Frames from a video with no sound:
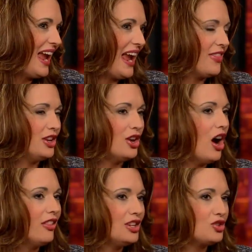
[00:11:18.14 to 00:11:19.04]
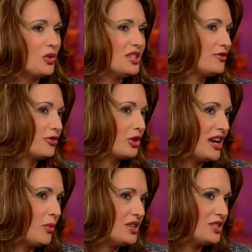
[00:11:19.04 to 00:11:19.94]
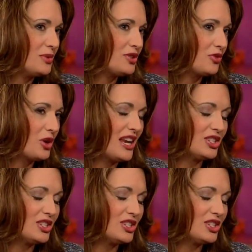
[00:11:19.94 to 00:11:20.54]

and the knowledge was free and wisdom was free.